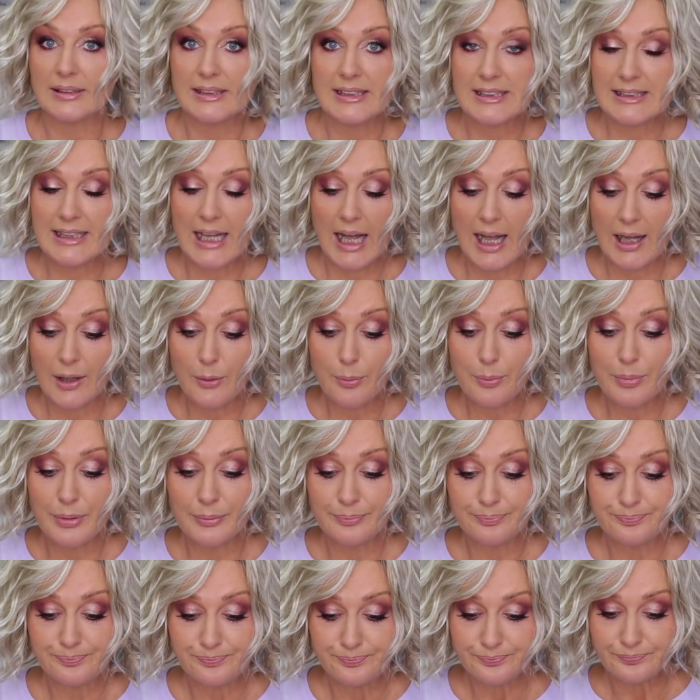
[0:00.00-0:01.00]
scalp.
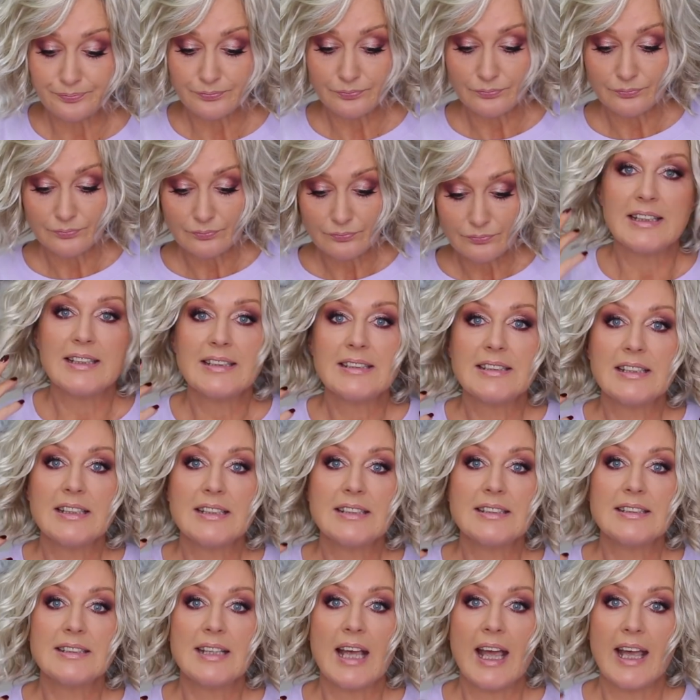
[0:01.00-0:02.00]
This
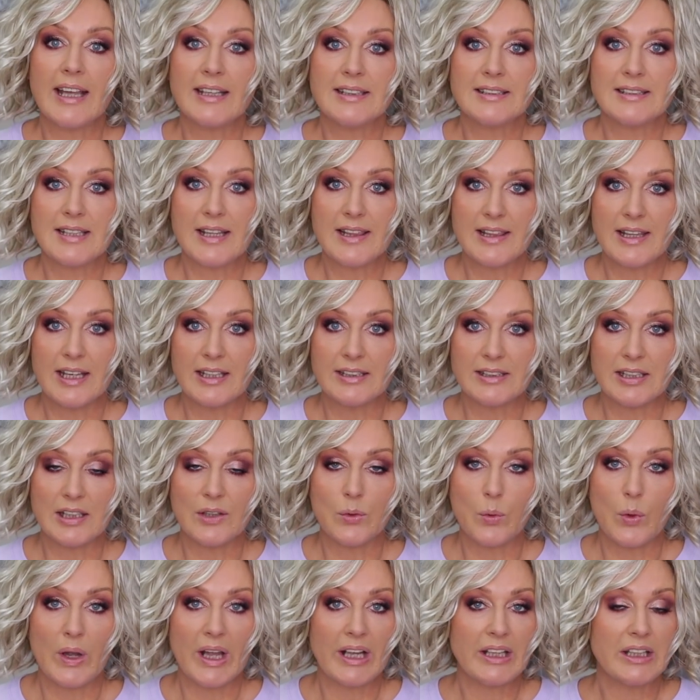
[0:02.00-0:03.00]
is a
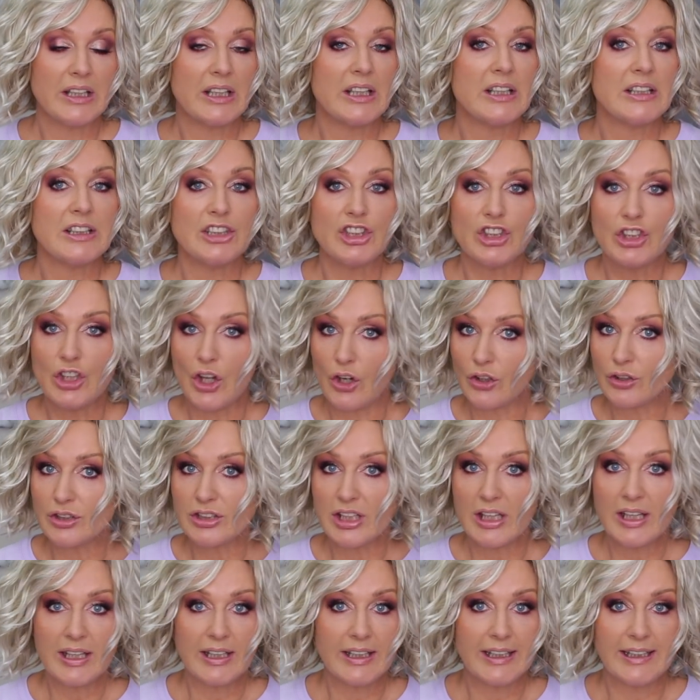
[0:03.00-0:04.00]
synthetic wig,
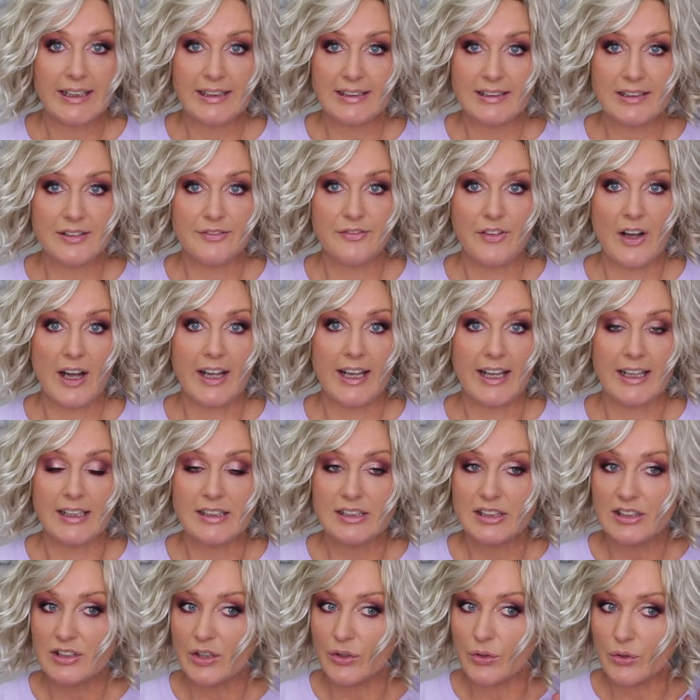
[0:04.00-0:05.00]
not heat
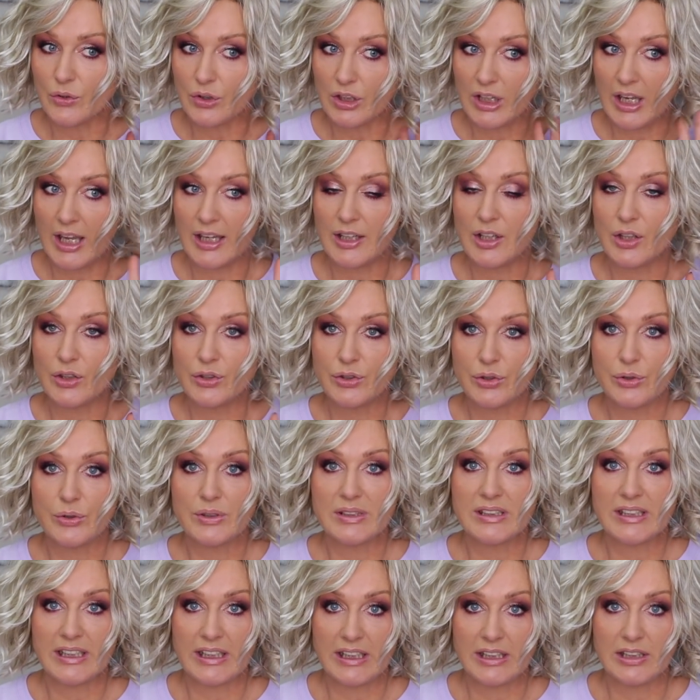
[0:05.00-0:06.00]
defiant, so you cannot
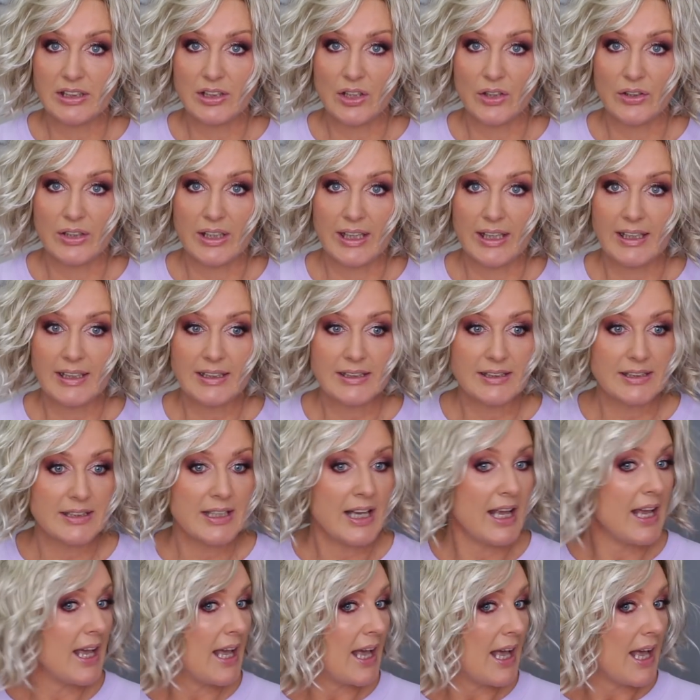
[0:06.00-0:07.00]
use heat on it.
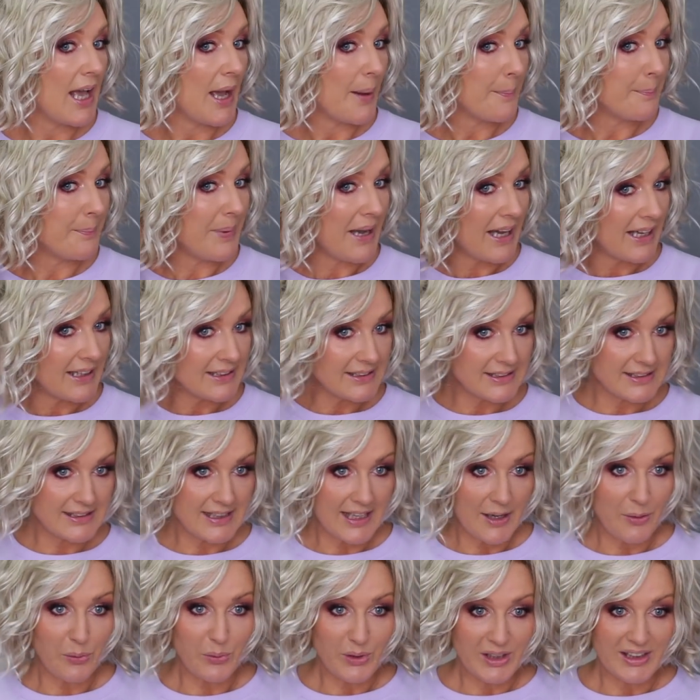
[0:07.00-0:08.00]

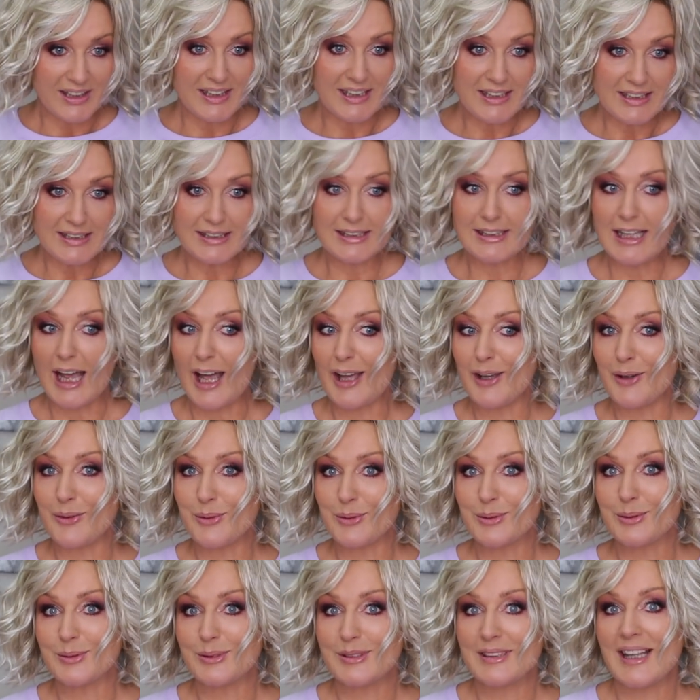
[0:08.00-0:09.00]
But with this
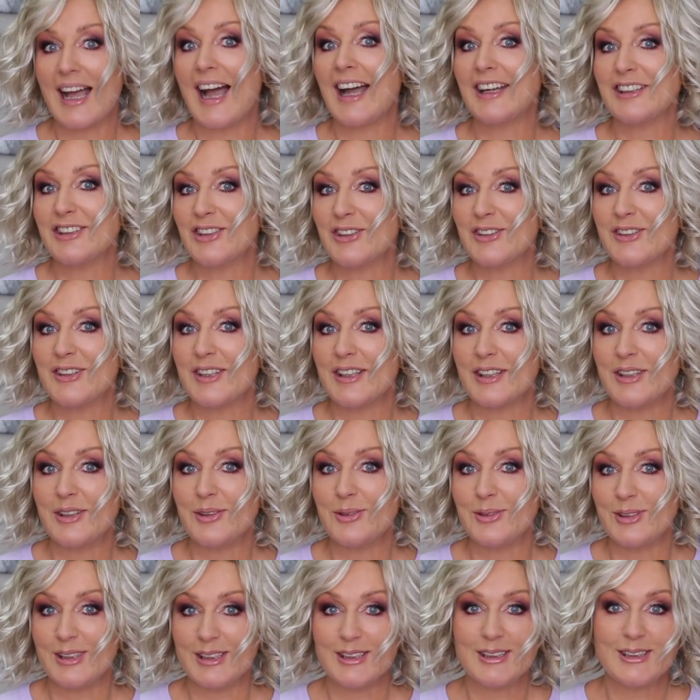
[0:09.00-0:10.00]
style, I don't think
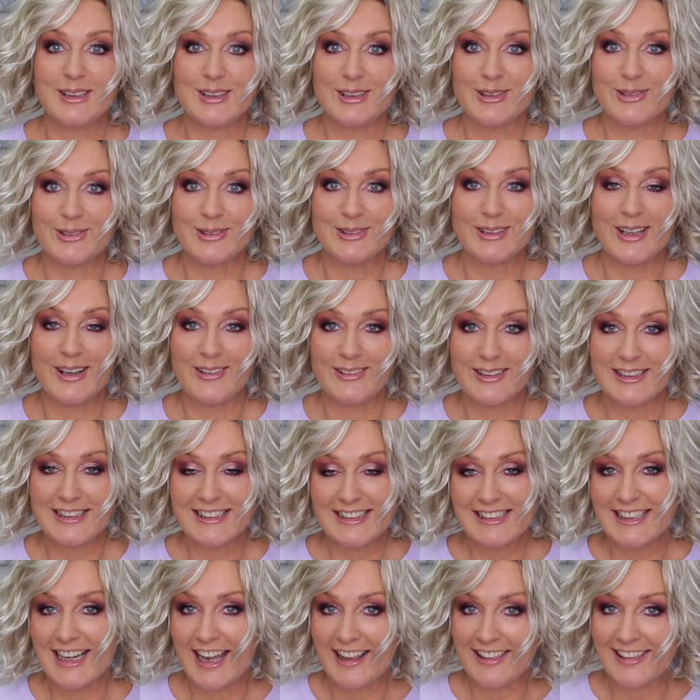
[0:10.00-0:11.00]
you need to. There
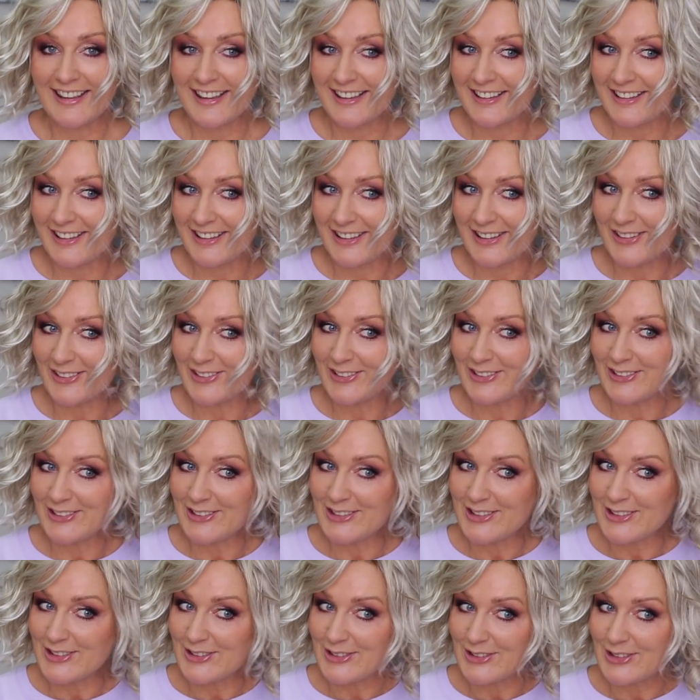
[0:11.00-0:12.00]
is nothing you
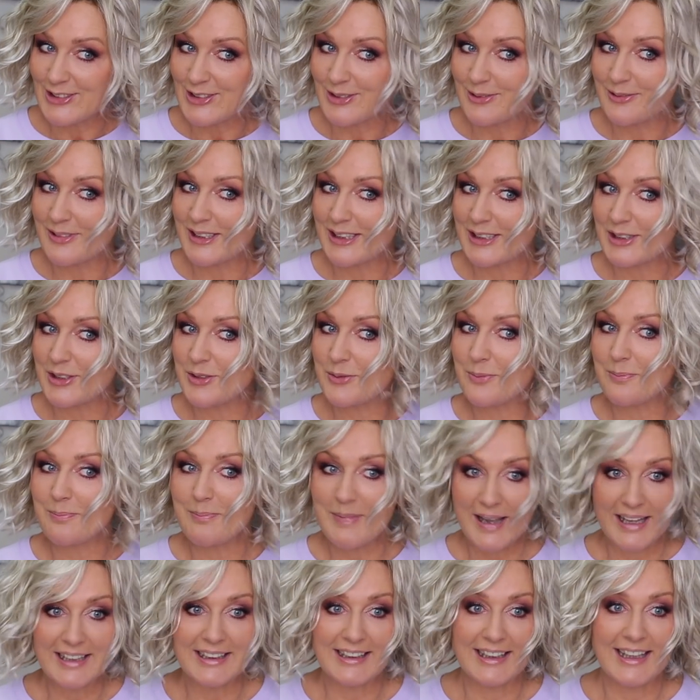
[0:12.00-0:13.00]
could do to it to
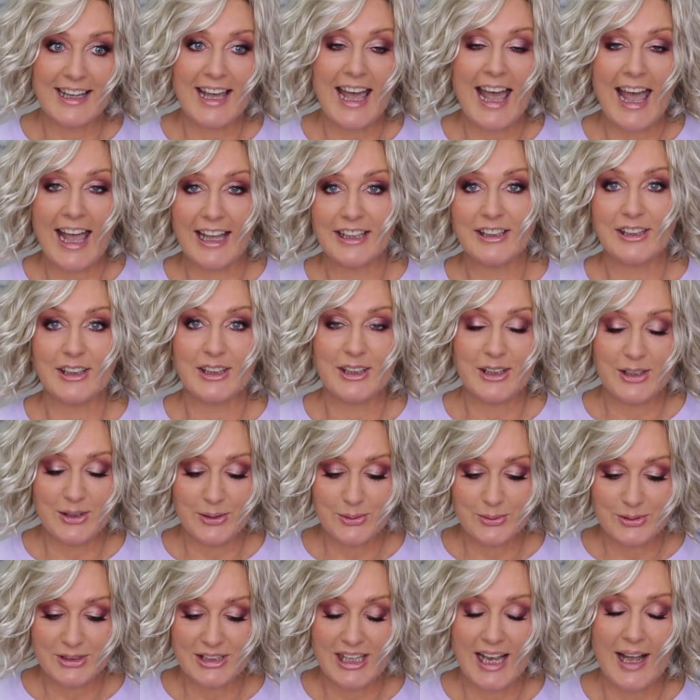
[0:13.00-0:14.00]
make it any
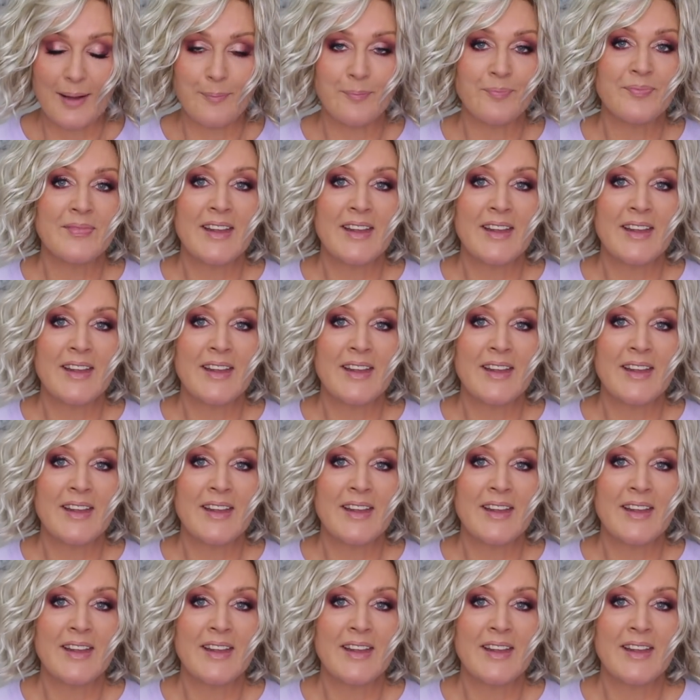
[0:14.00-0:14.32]
cuter.